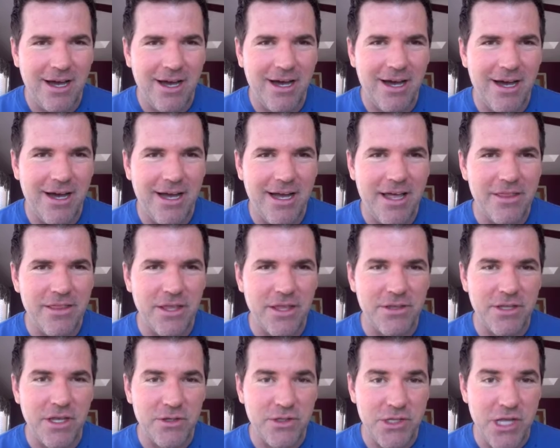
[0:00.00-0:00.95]

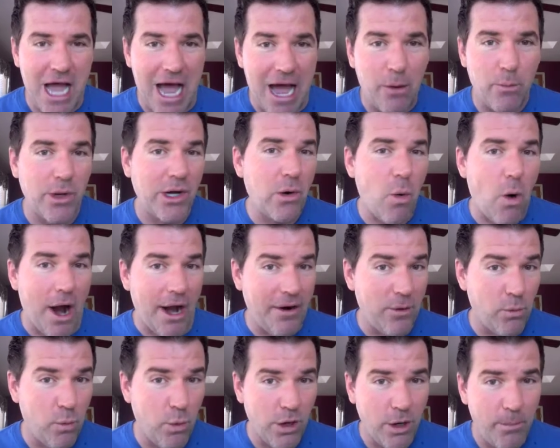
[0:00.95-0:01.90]
that does not
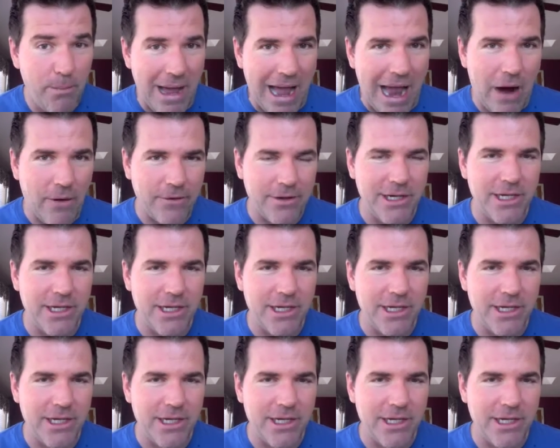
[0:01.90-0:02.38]
require willpower.